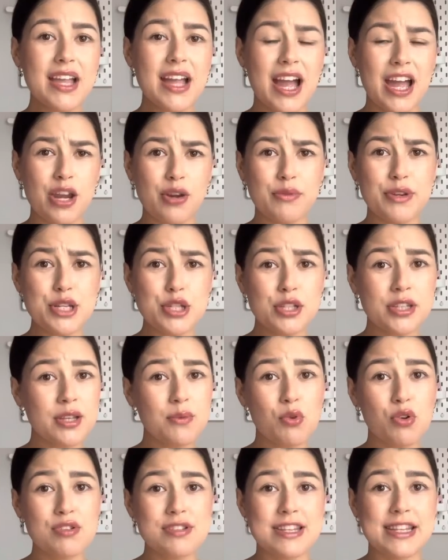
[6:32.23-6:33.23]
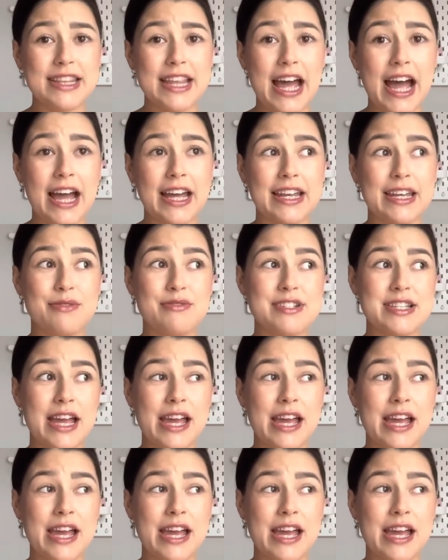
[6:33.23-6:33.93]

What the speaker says: I originally wanted that and it was